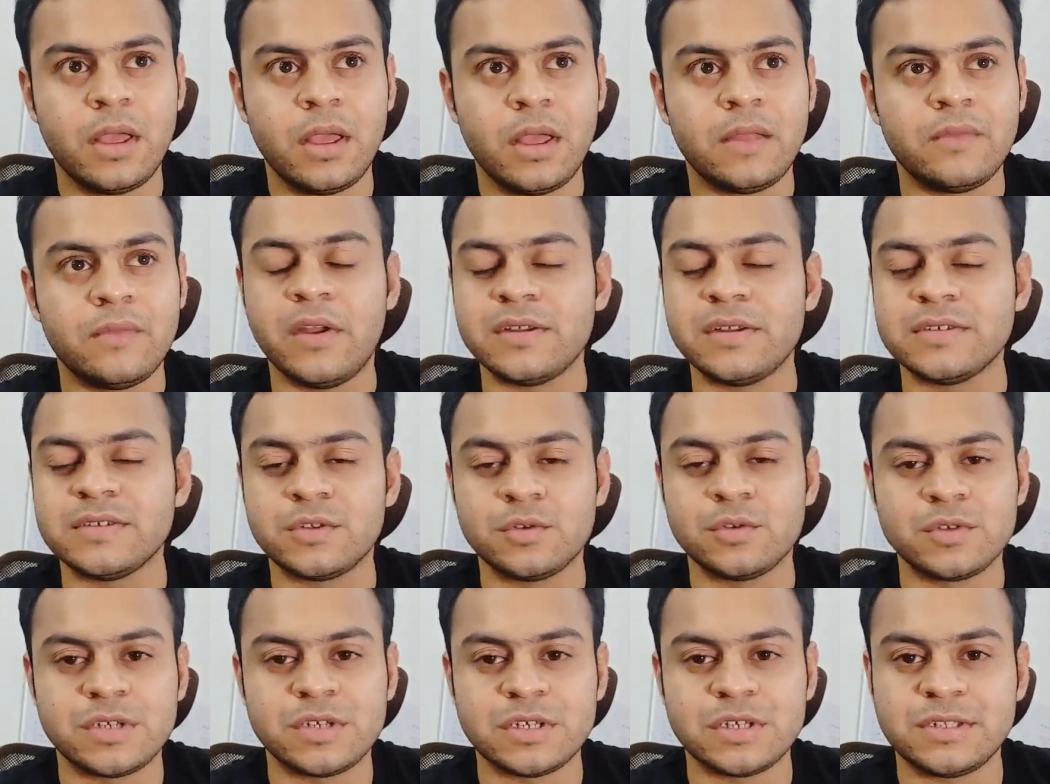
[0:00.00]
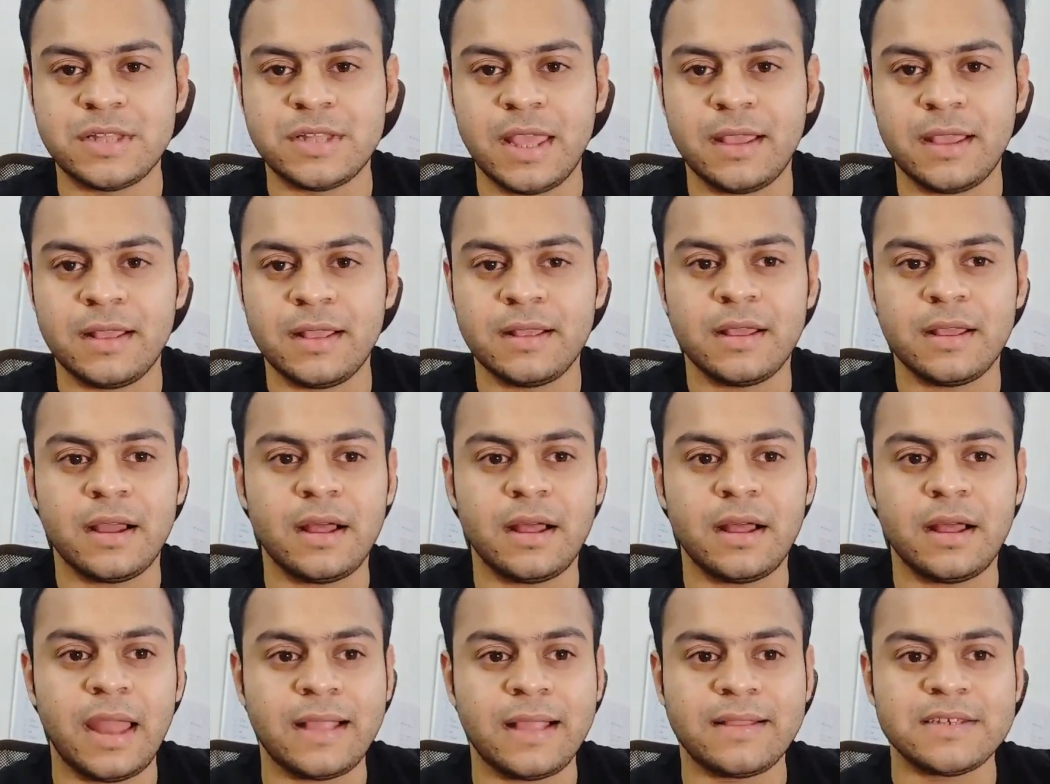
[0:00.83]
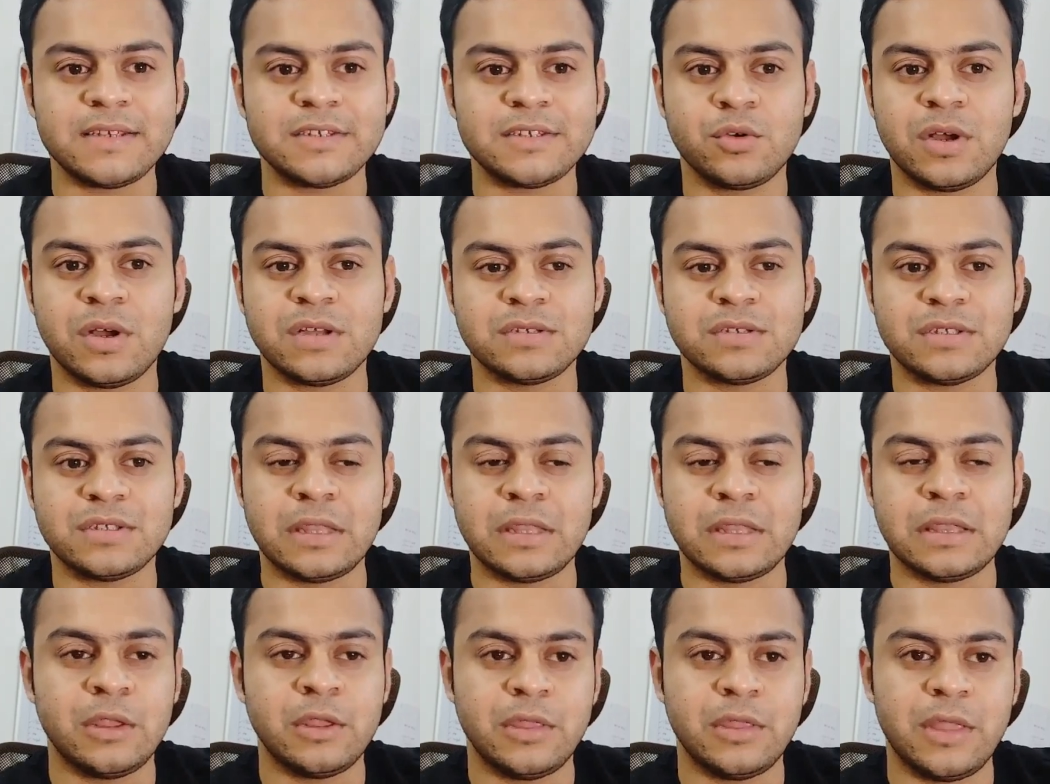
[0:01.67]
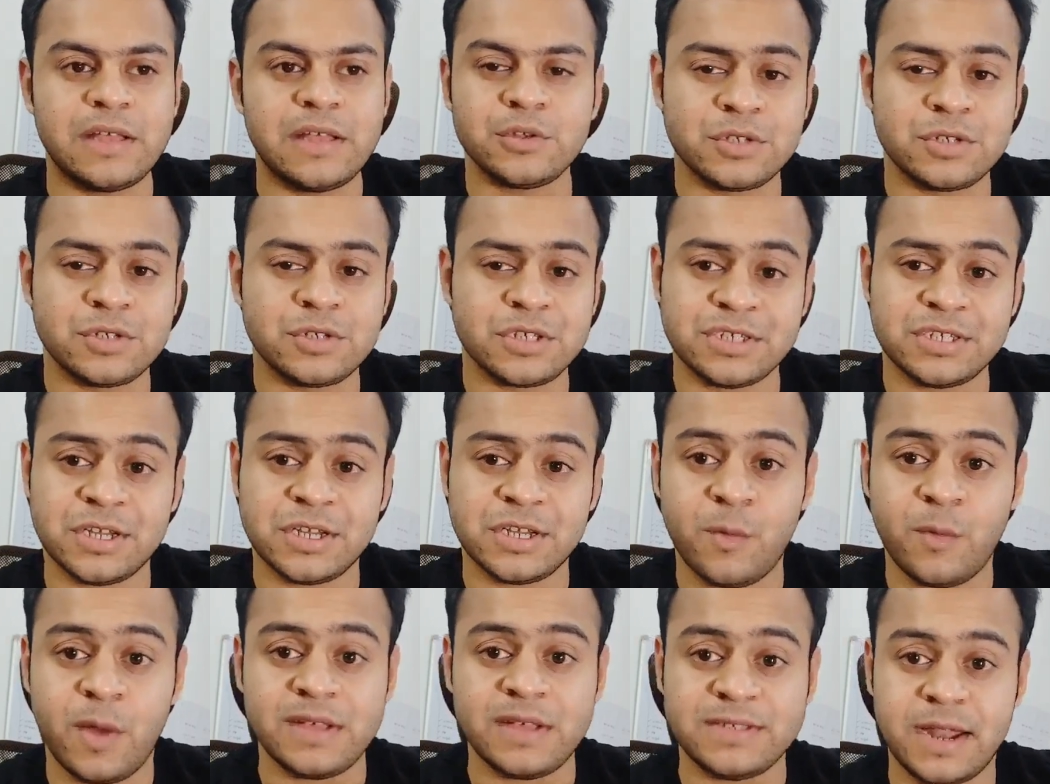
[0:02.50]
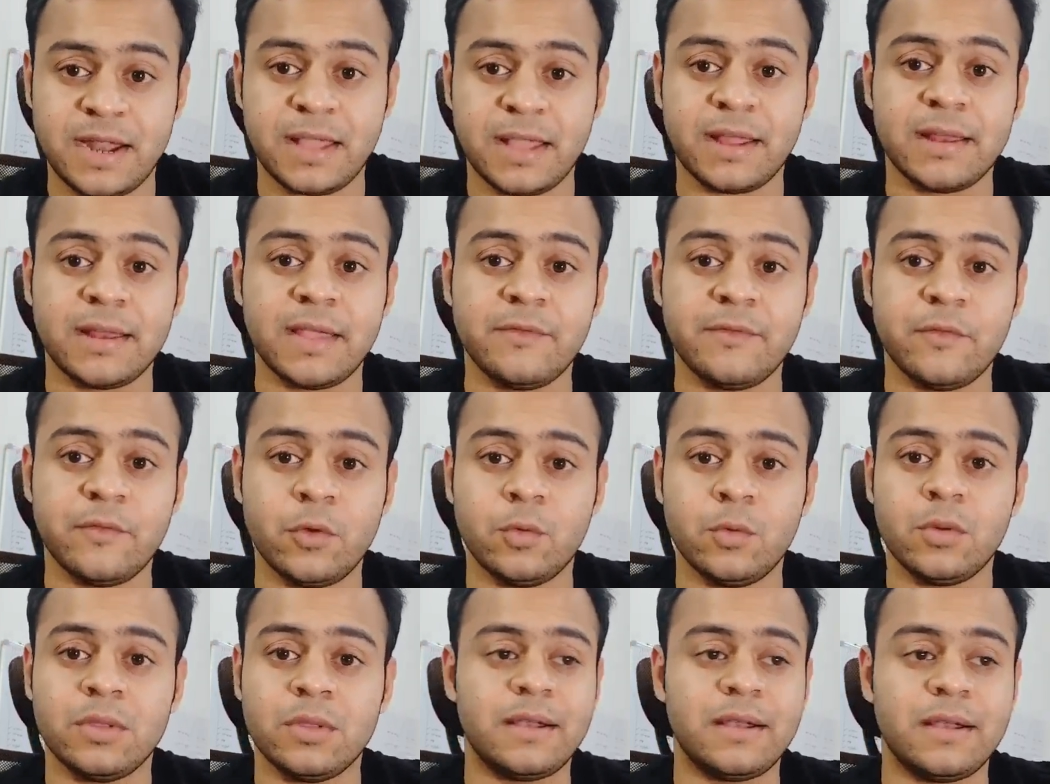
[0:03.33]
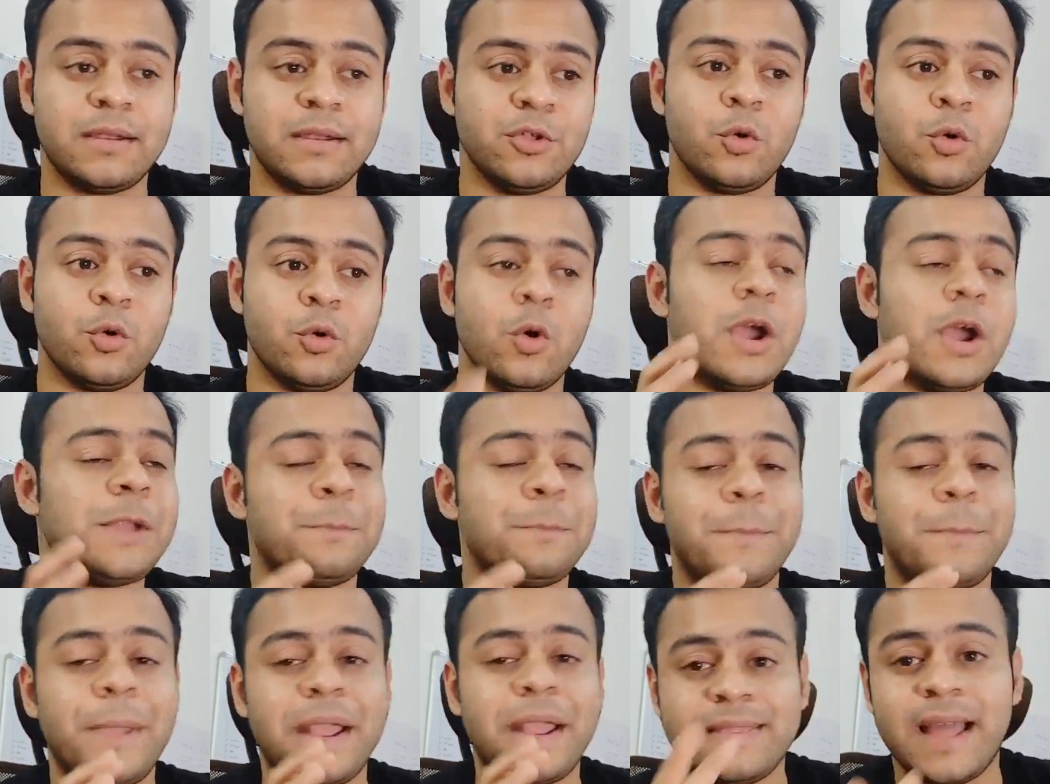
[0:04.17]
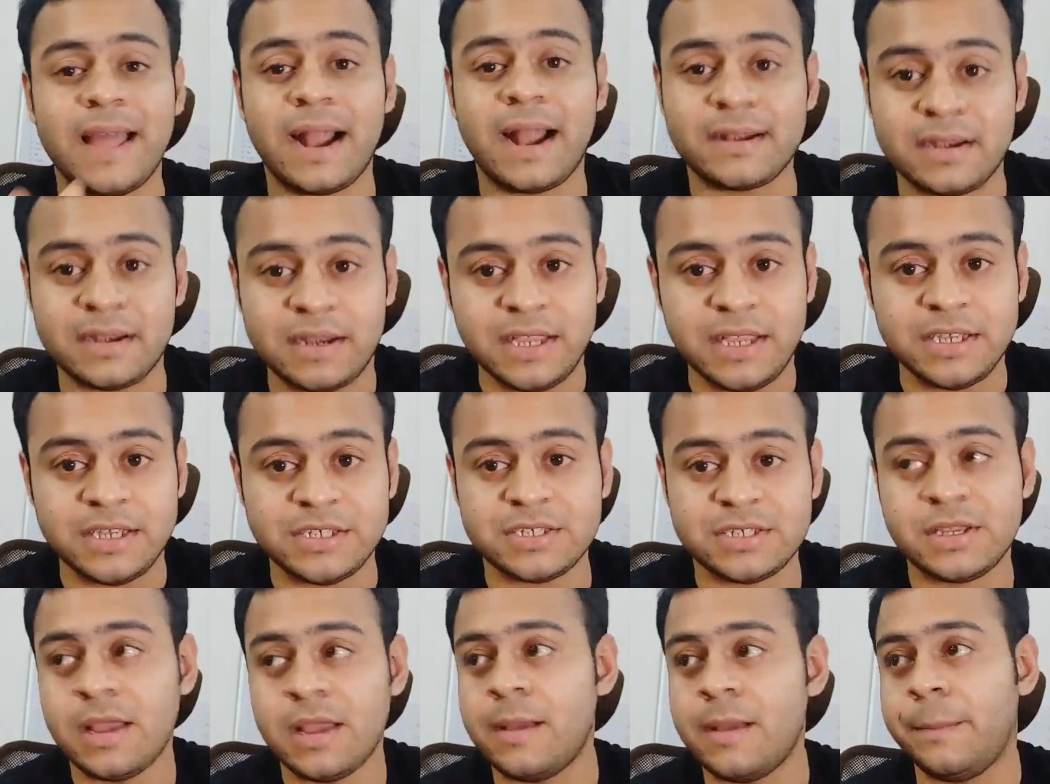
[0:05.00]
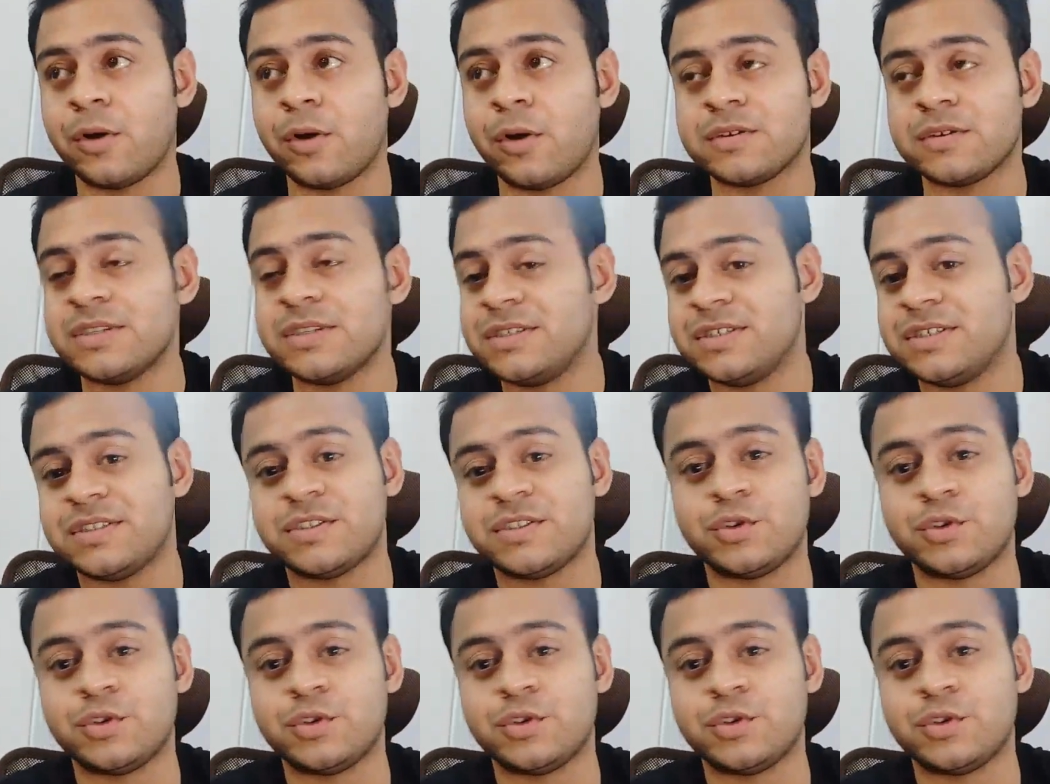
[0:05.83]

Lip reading: There is no such thing. There's no such advice that I can give you that go and pick that niche because it's just too